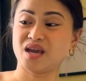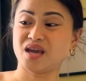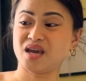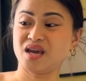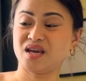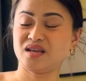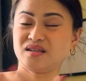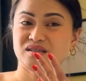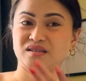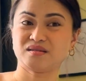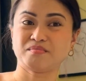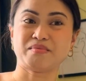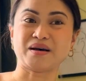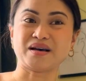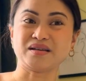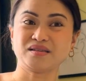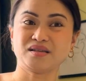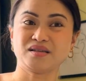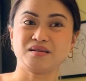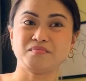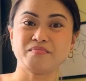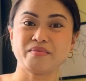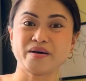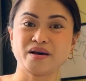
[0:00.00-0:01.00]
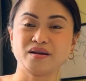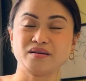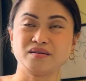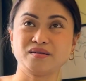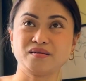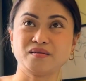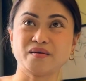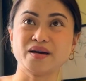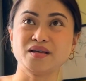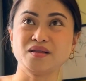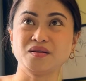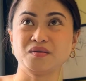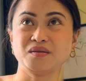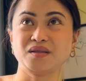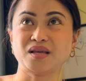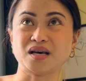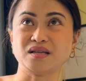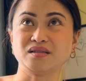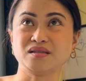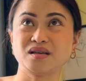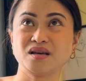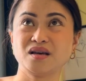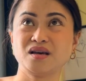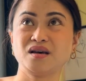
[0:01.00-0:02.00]
it's a basket bag, so I know
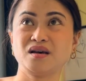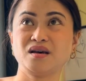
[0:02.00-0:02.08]
that